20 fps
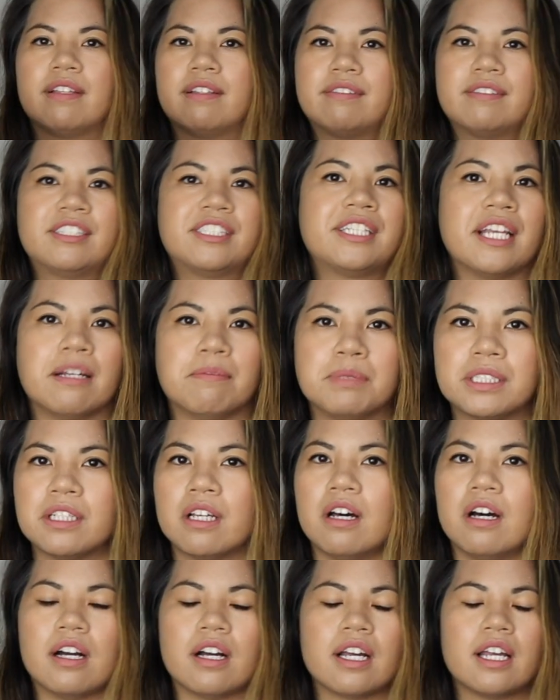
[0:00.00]

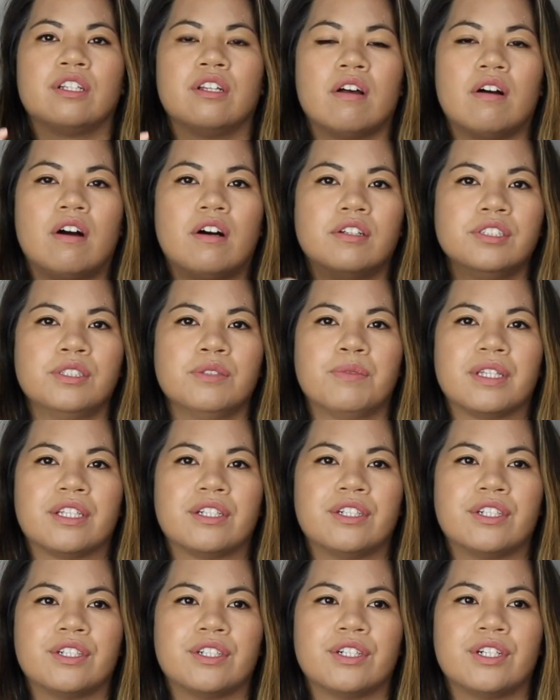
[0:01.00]
Samsung. Also, when
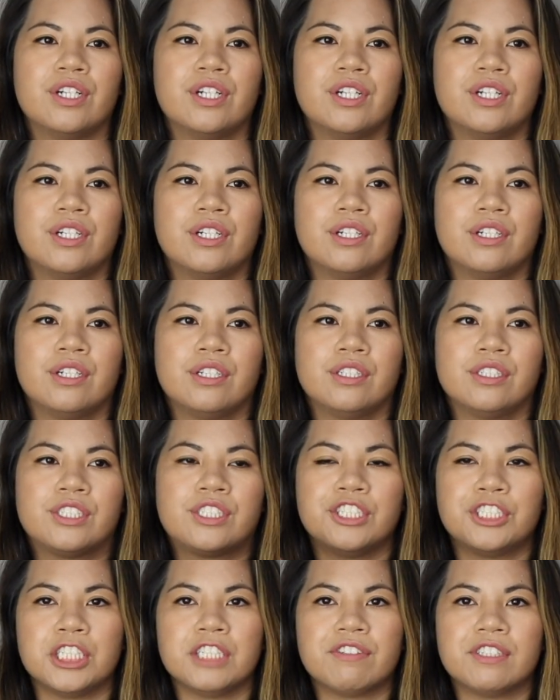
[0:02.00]
they're
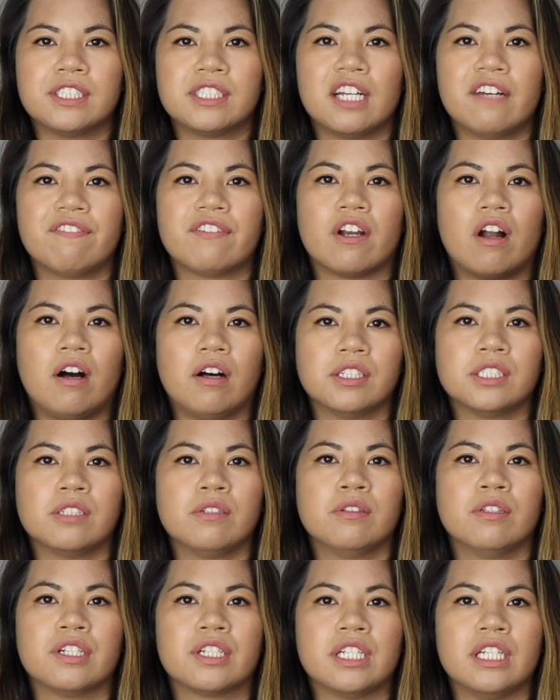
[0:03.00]
searching for stuff, they're also
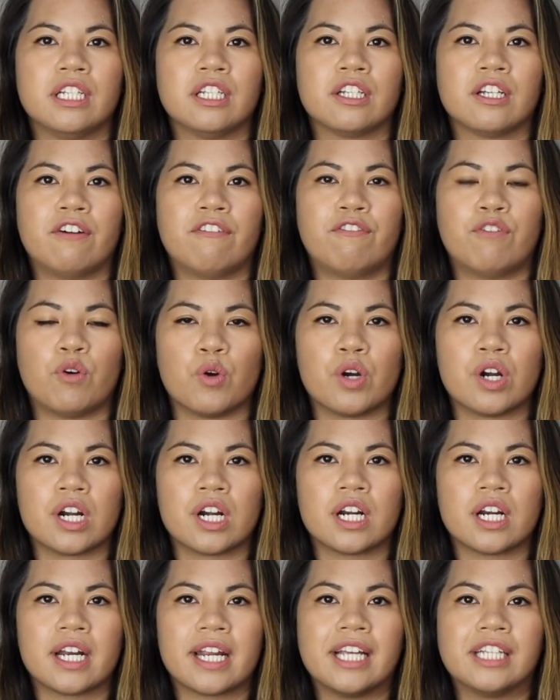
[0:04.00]
looking
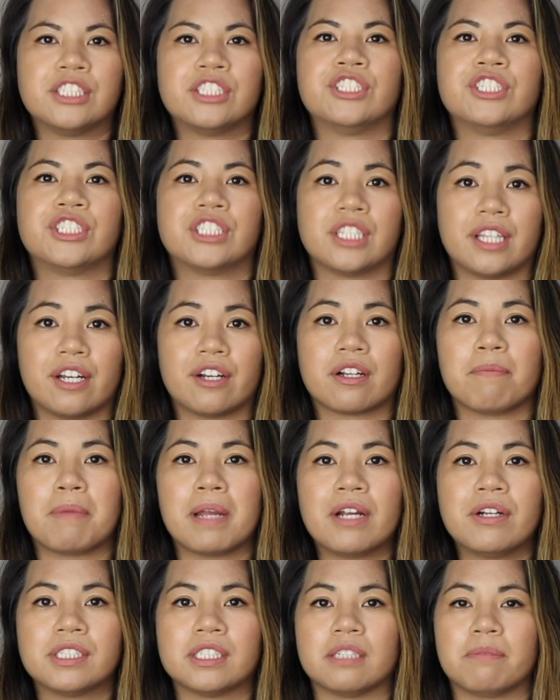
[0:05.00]
for answers to their
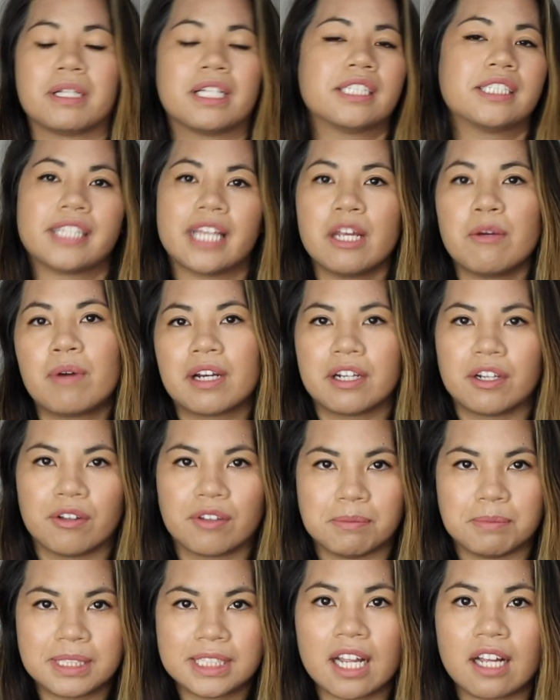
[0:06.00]
comparison because they want to know
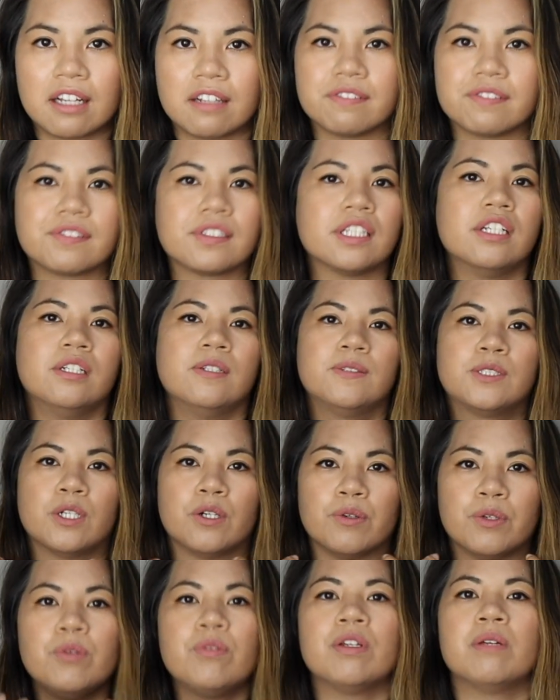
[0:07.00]
themselves.
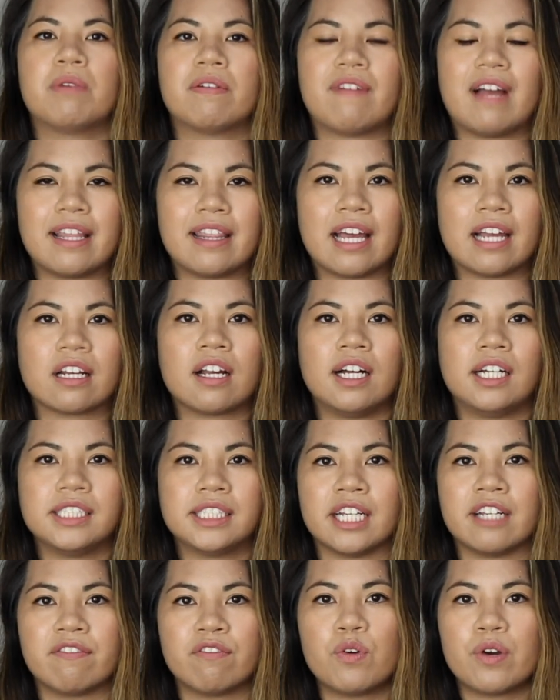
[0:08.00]
So you can provide that
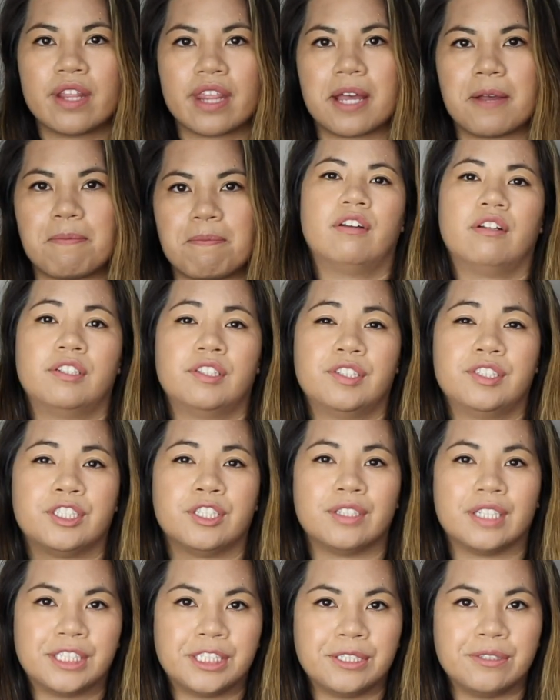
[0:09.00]
content for them.
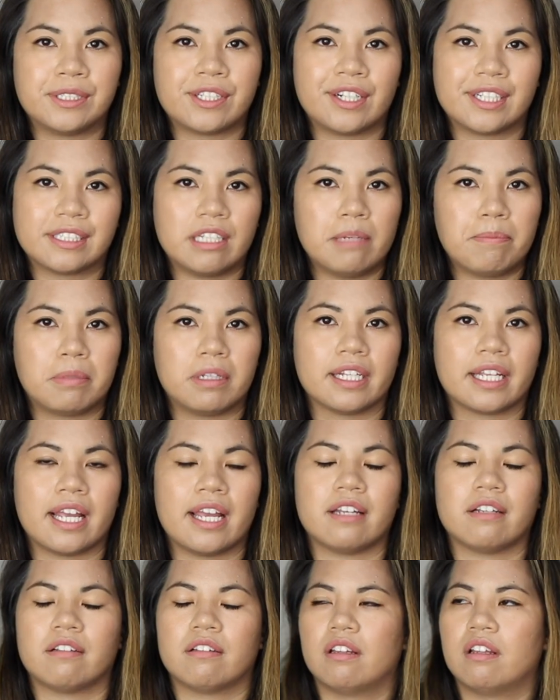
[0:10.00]
So let's use our example
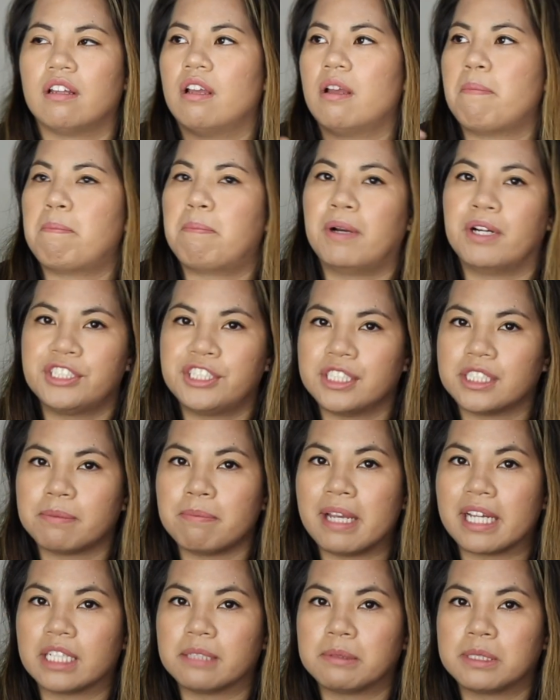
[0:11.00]
again. Purchase
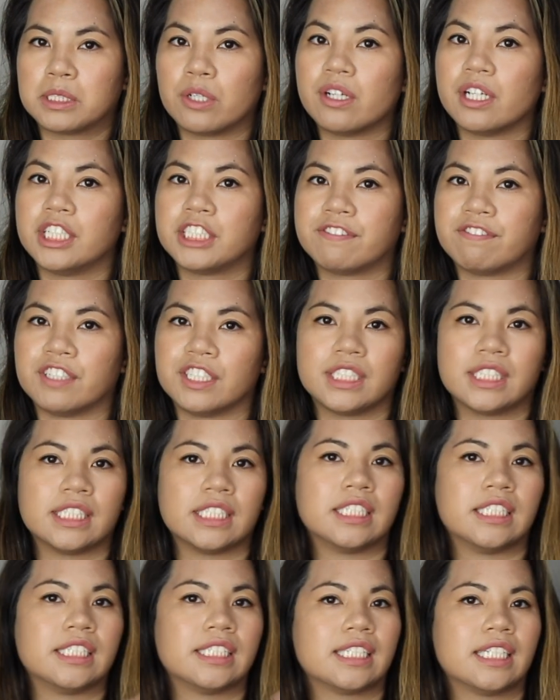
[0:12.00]
makeup storage
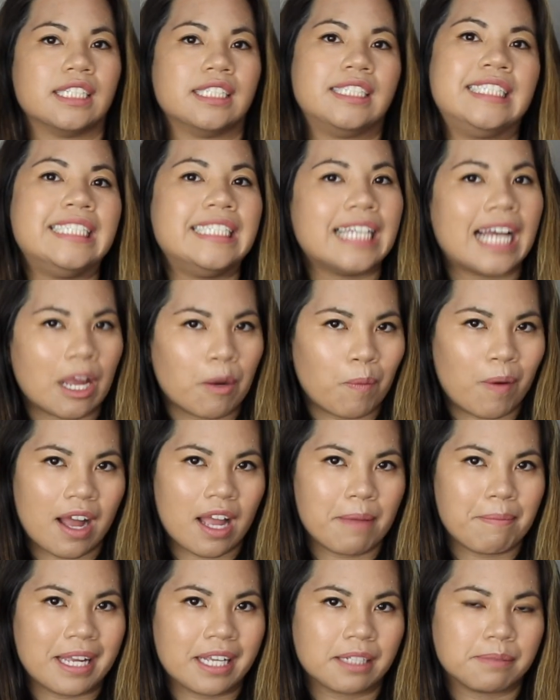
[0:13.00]
versus
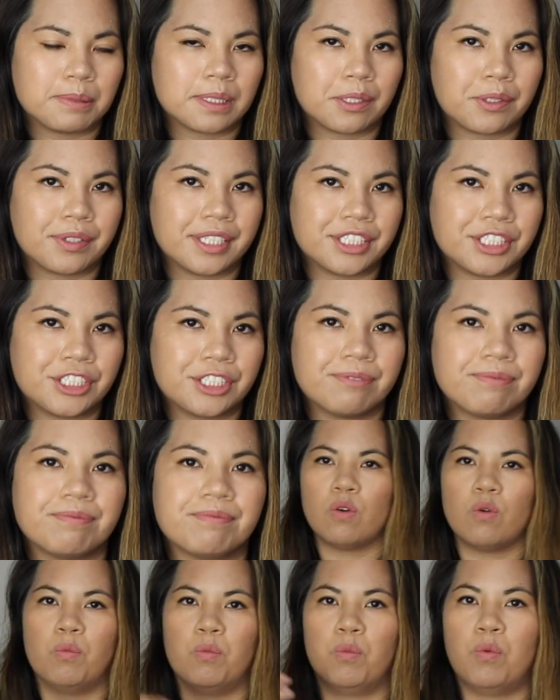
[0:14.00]
DIY makeup storage.
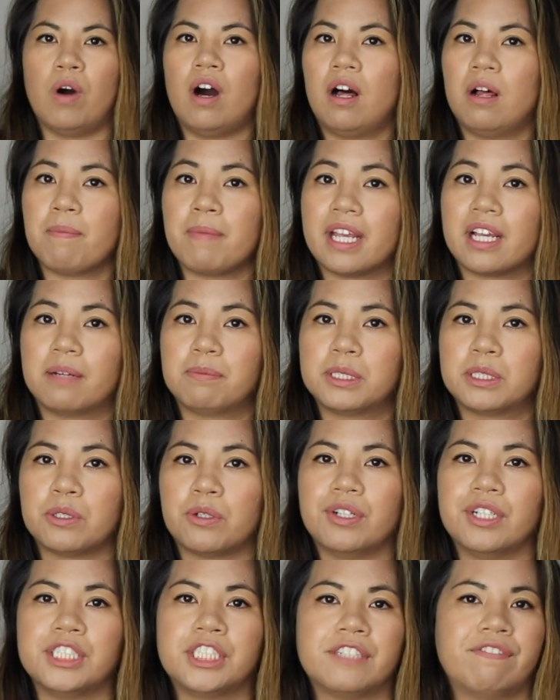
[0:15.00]
Wall makeup
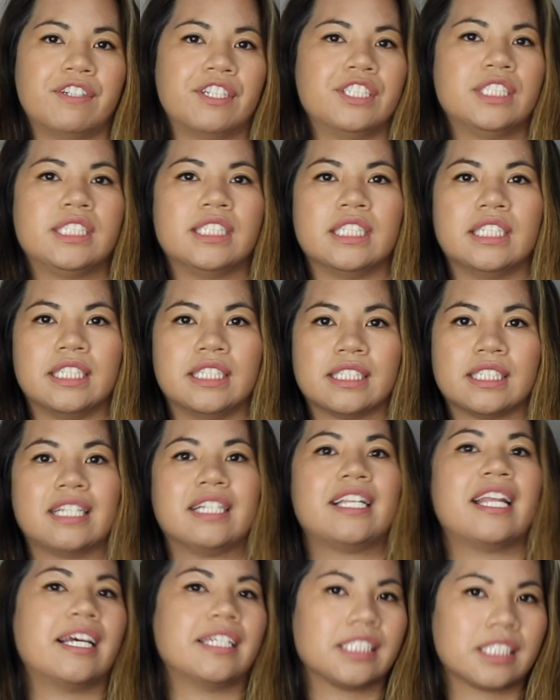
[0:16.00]
storage versus
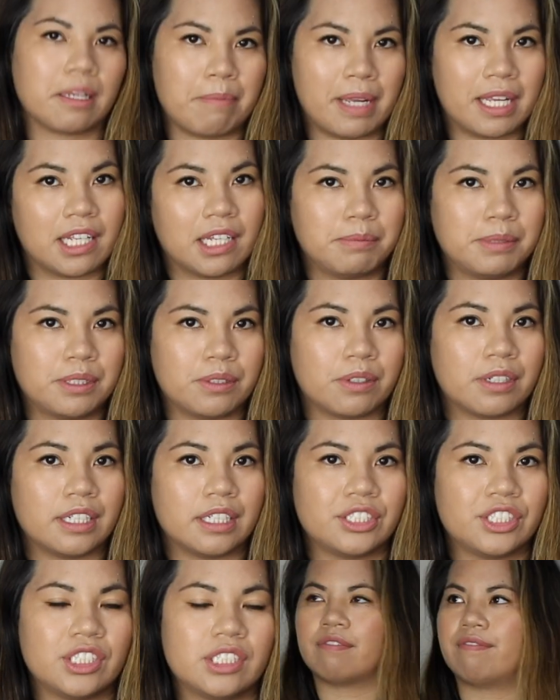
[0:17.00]
desk makeup
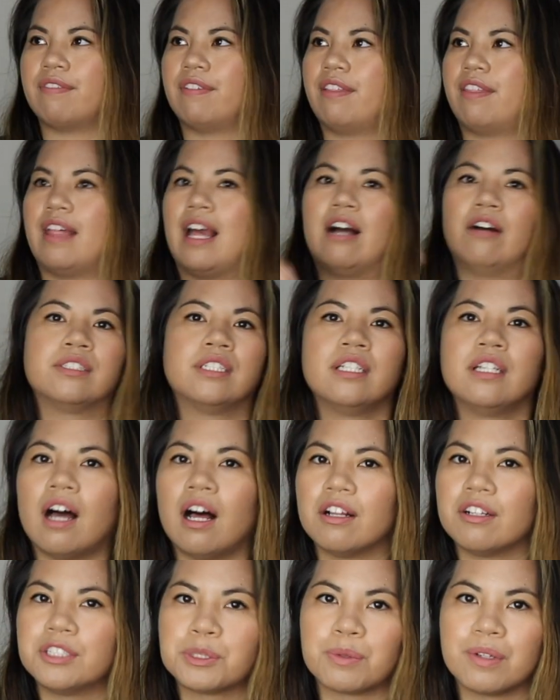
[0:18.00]
storage.
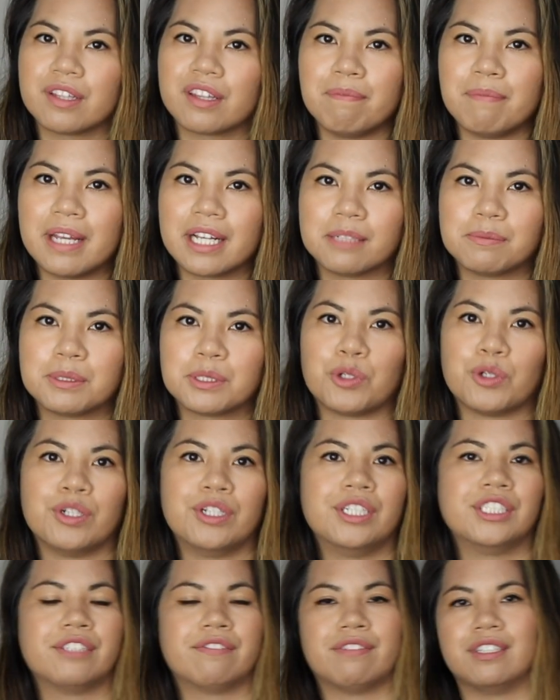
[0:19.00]
$1,000 worth of makeup
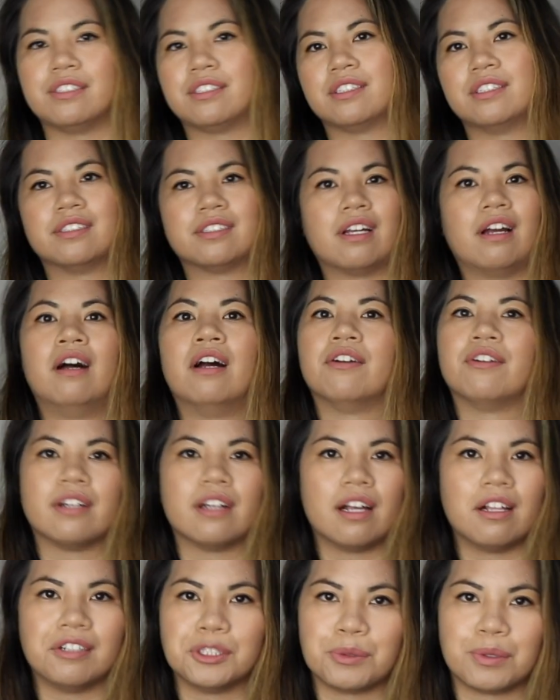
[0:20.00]
storage versus
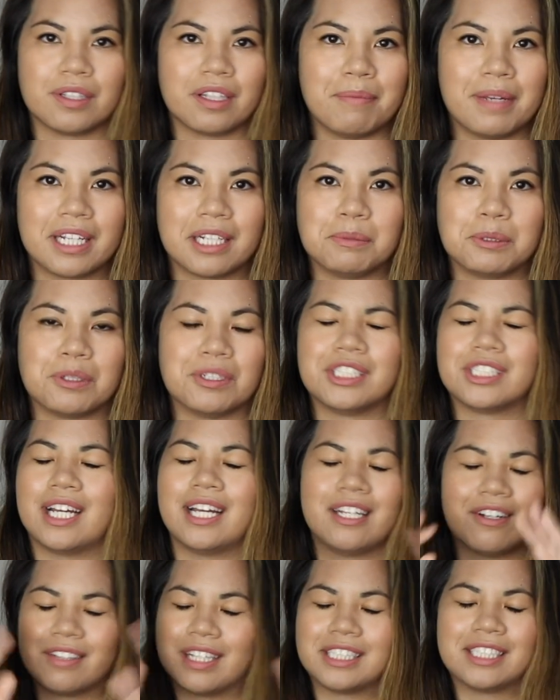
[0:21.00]
$100 worth of makeup storage.
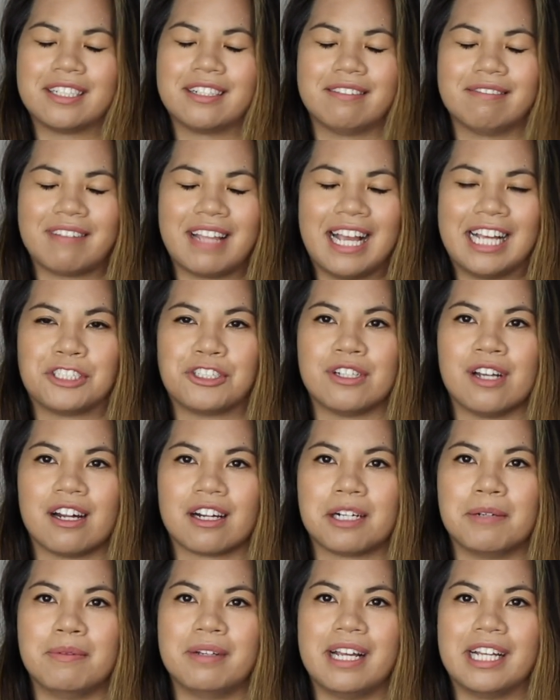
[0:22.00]
I know that's an
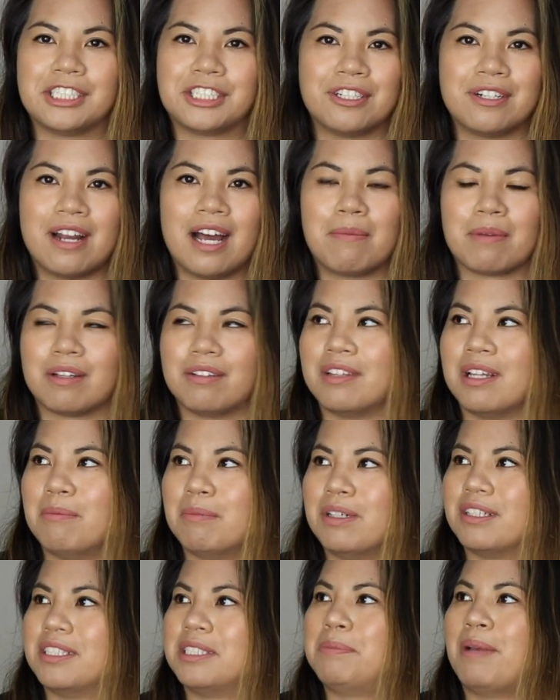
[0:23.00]
astronomical
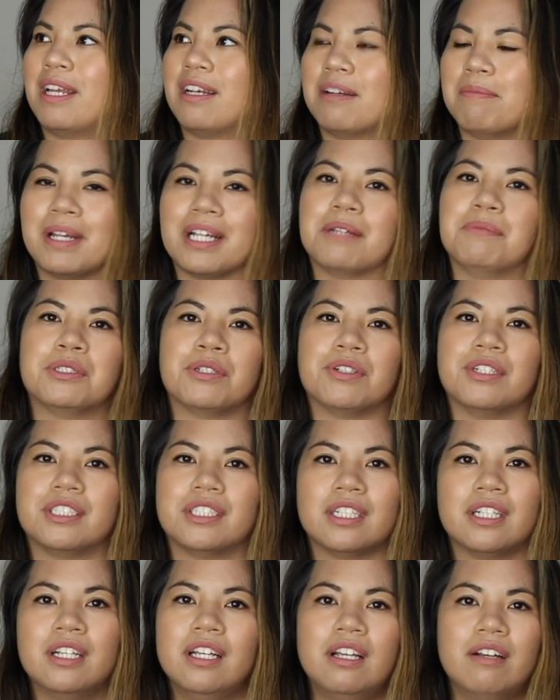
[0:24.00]
number to spend on makeup
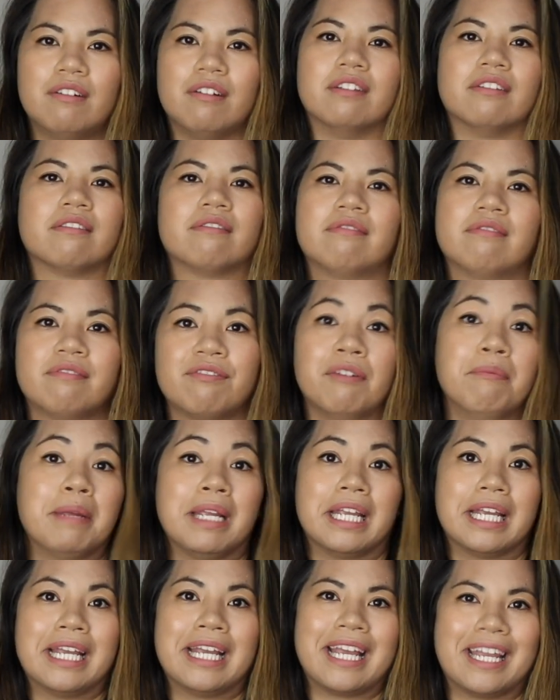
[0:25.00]
storage. Well, for
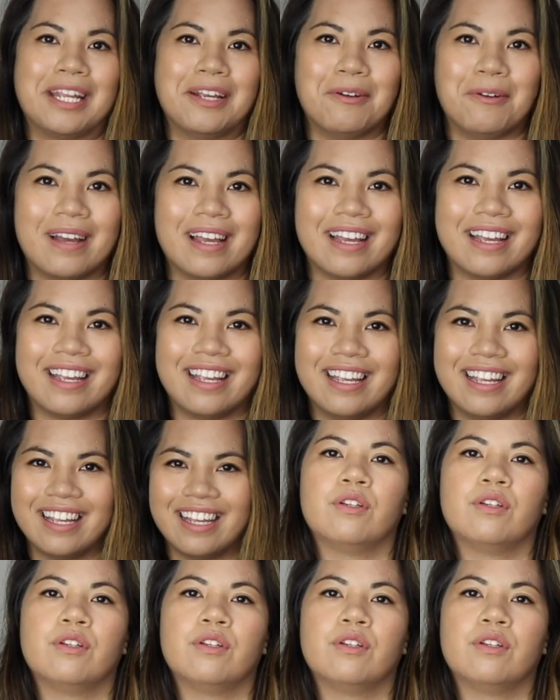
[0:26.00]
me anyway.